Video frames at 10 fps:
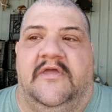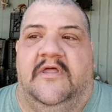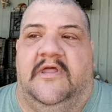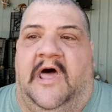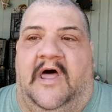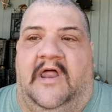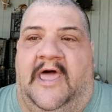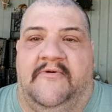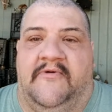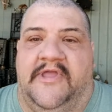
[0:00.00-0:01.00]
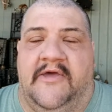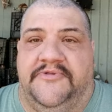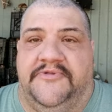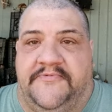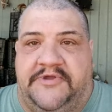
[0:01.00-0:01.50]
Like with
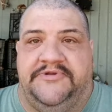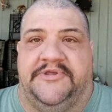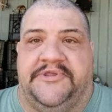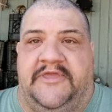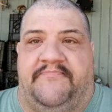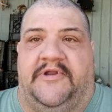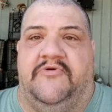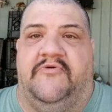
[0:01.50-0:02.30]
goats, if you just keep a new